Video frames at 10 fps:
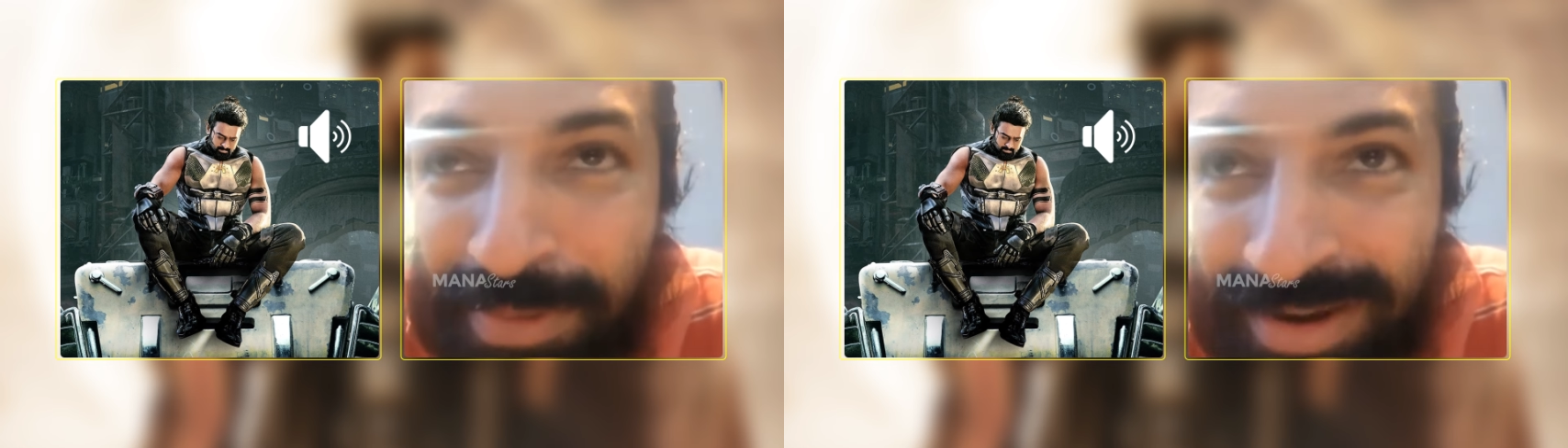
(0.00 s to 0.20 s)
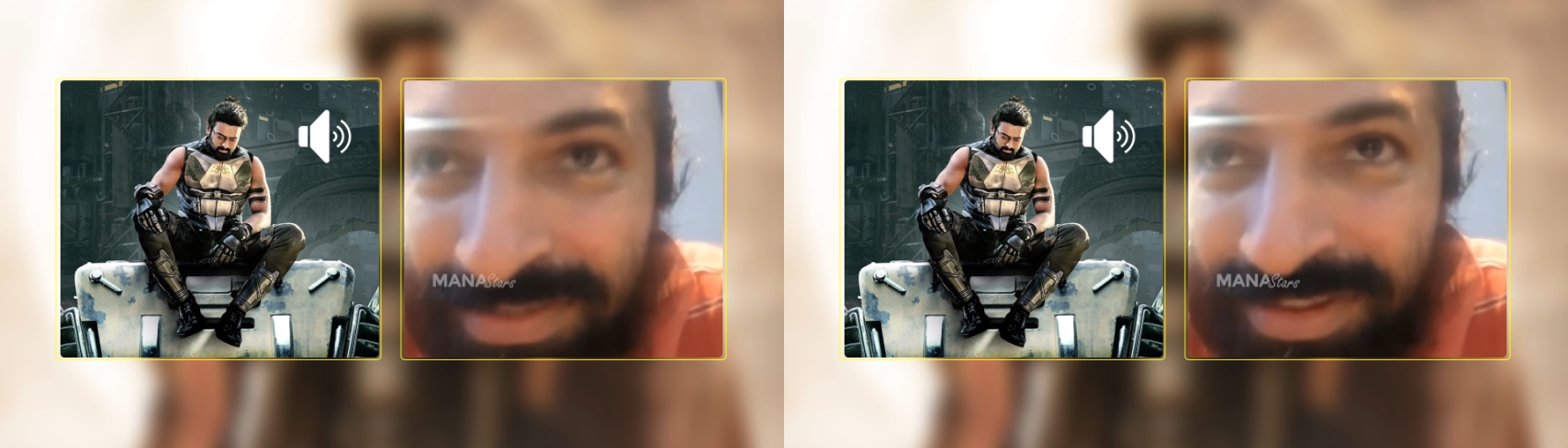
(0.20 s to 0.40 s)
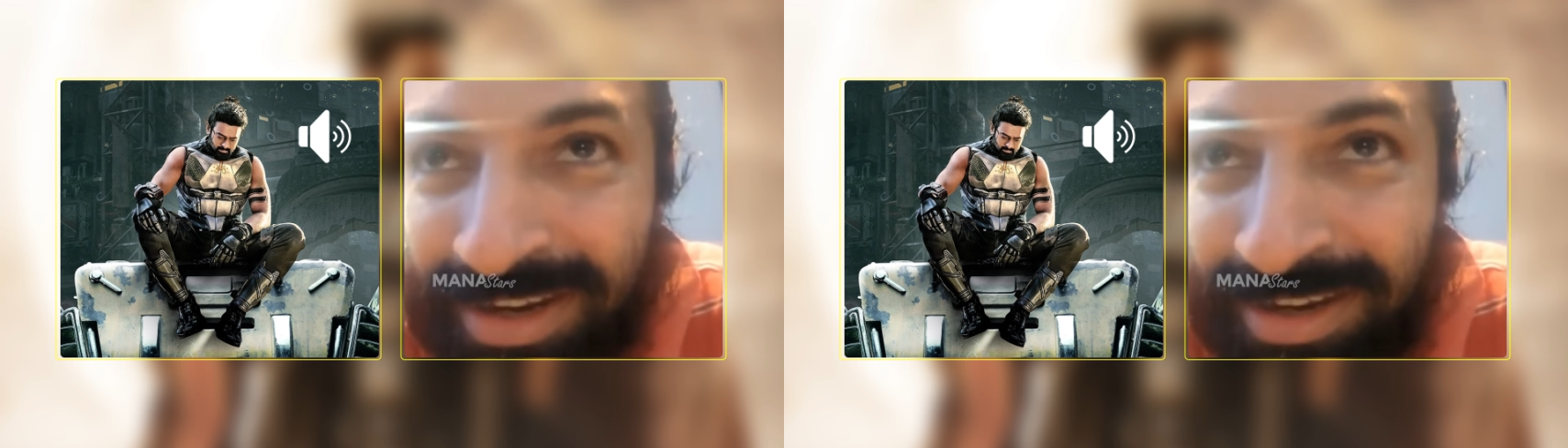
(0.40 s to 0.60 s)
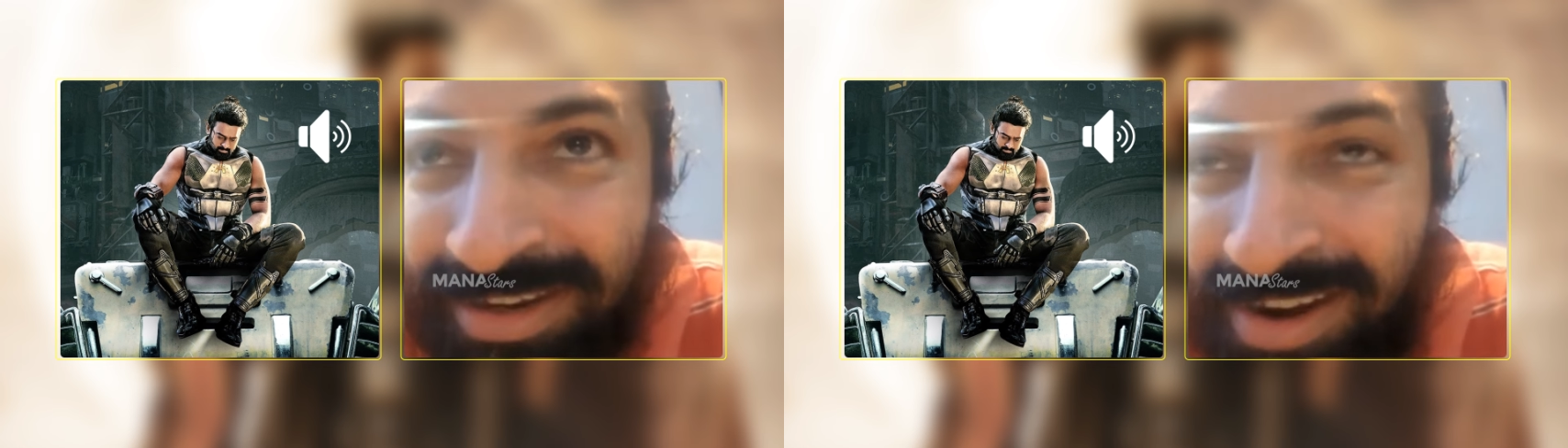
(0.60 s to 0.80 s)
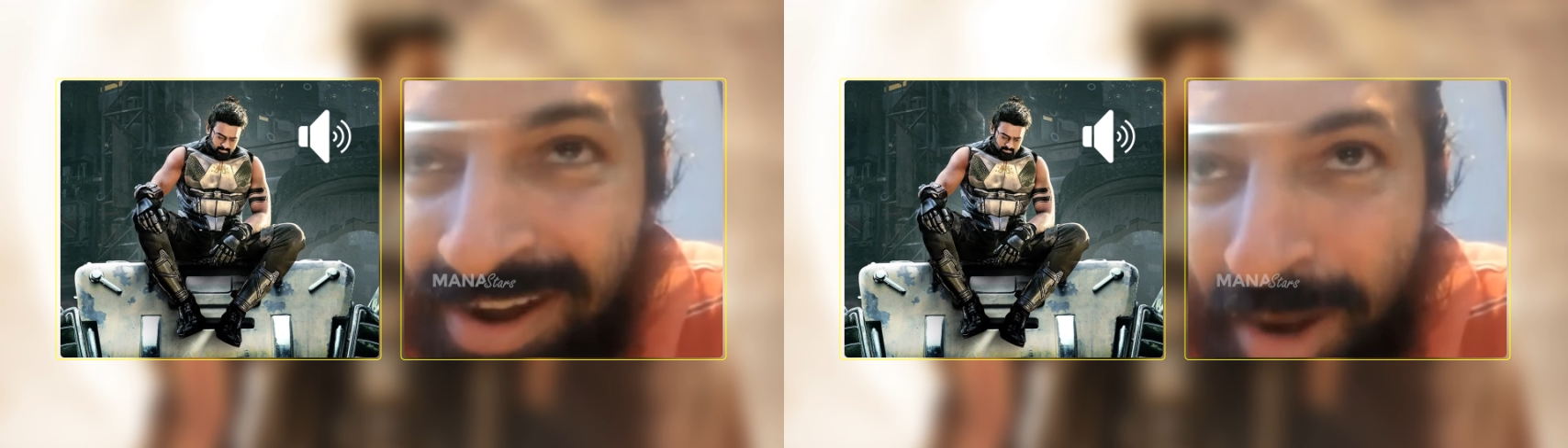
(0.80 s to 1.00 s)
But once
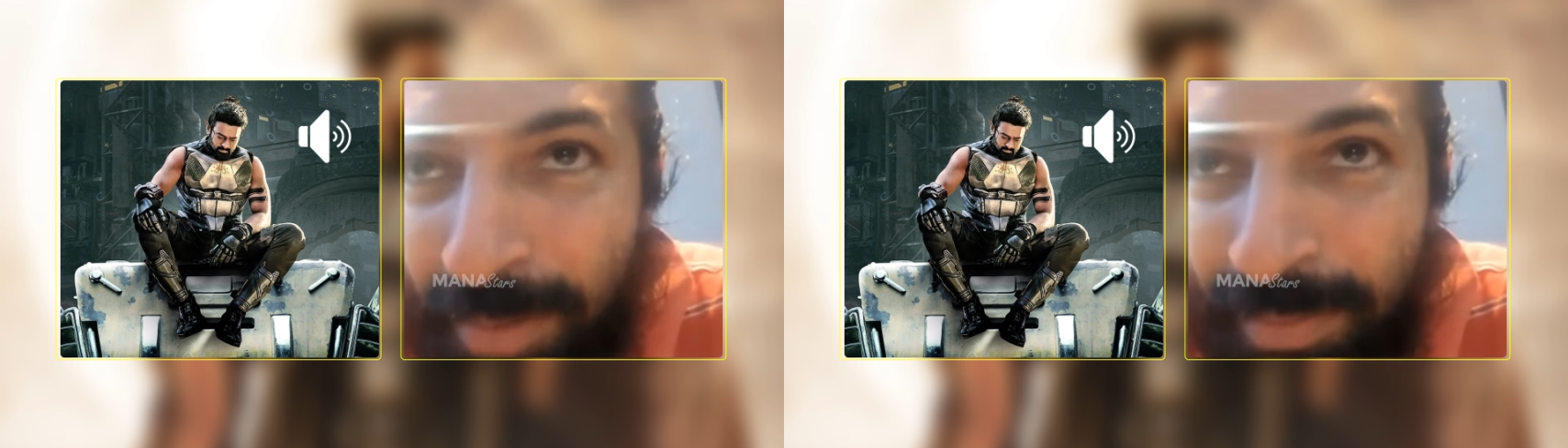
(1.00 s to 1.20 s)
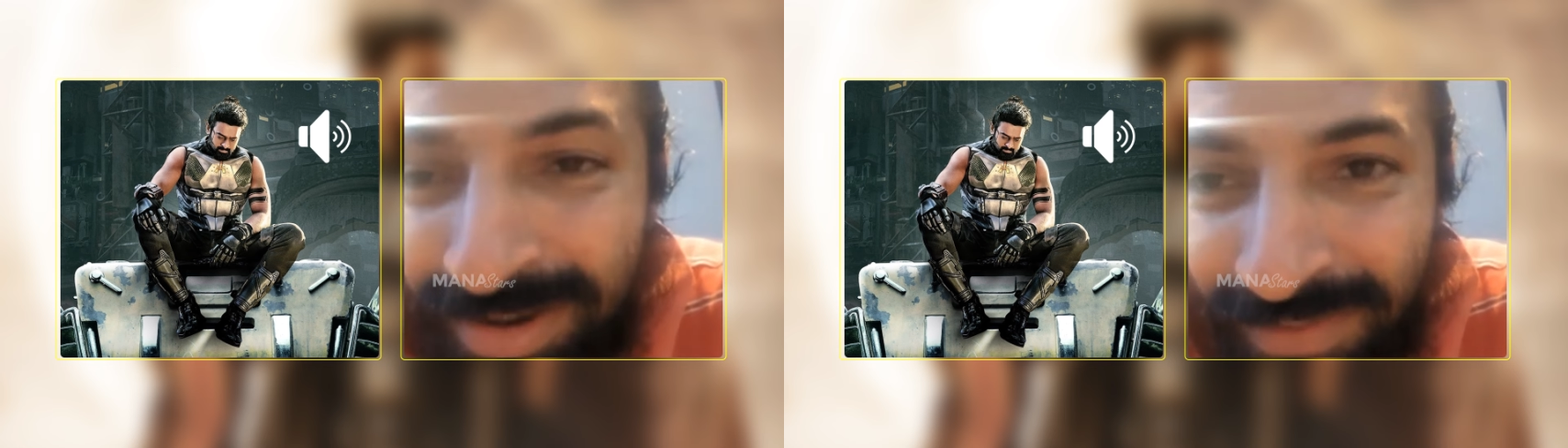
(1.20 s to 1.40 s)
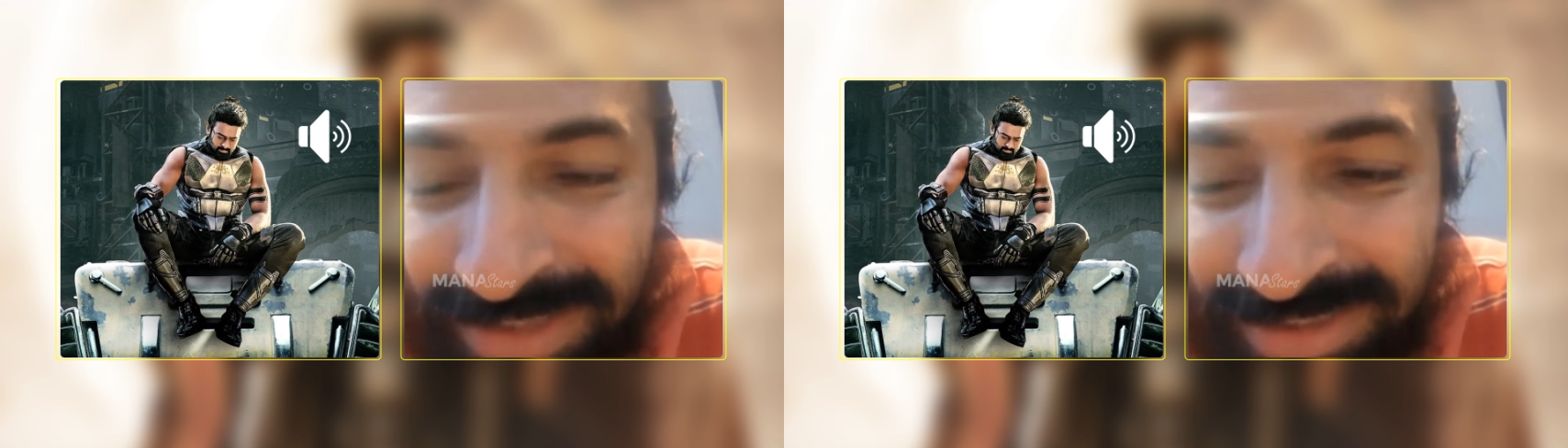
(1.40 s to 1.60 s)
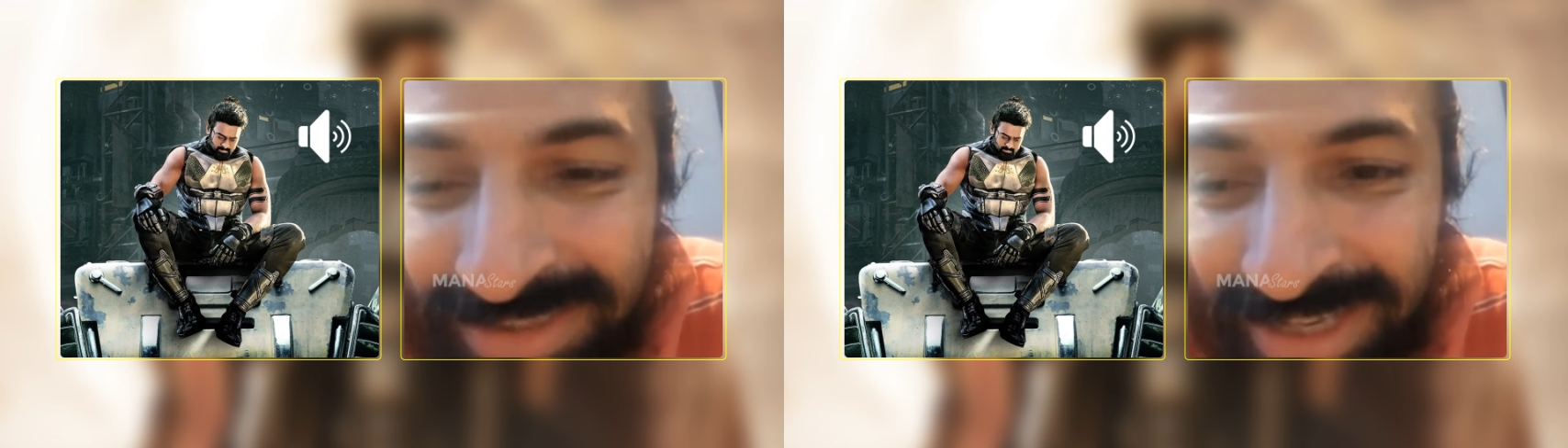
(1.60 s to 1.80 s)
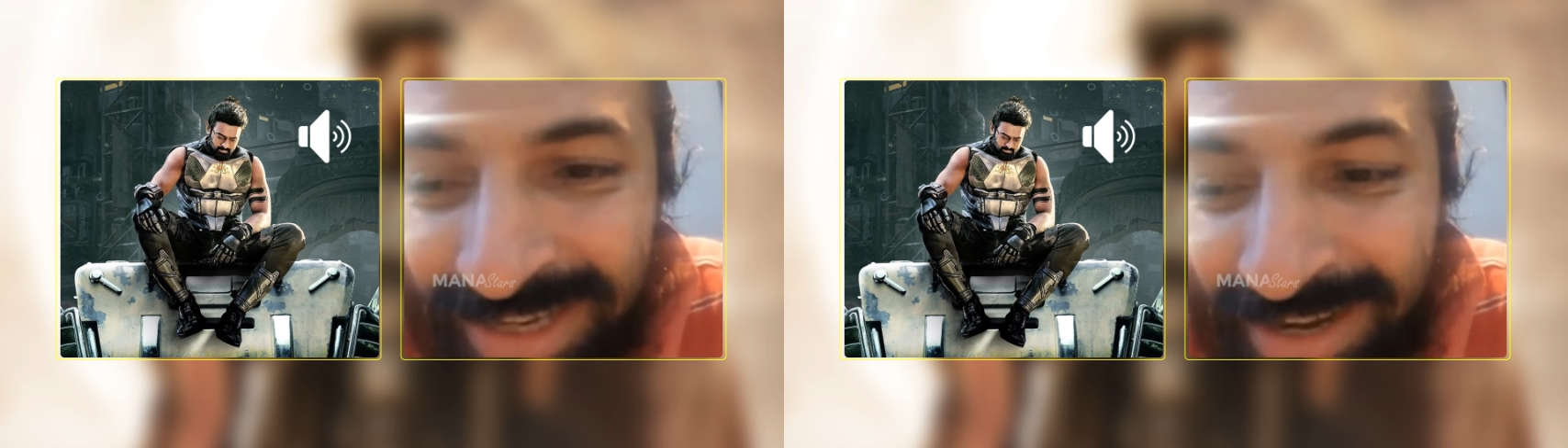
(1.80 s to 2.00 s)
that entry comes,
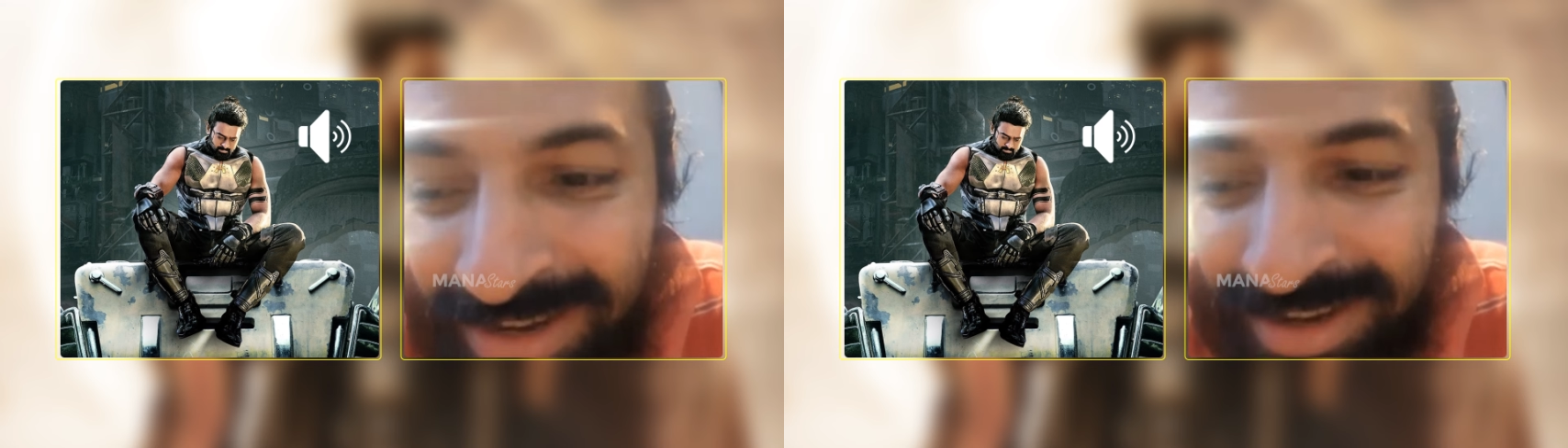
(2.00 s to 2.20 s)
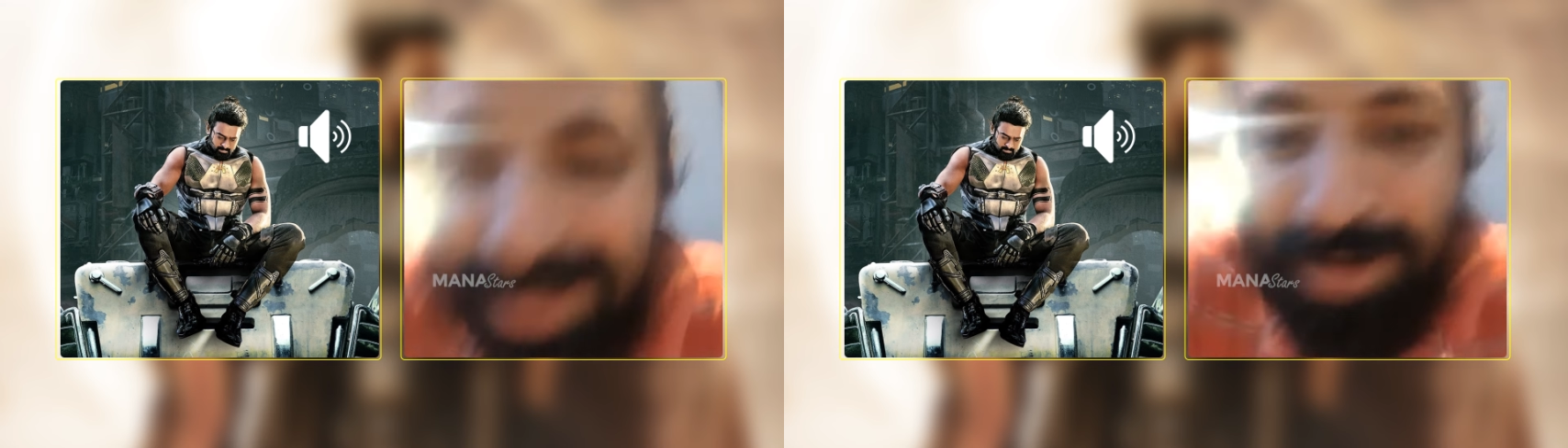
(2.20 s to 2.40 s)
I will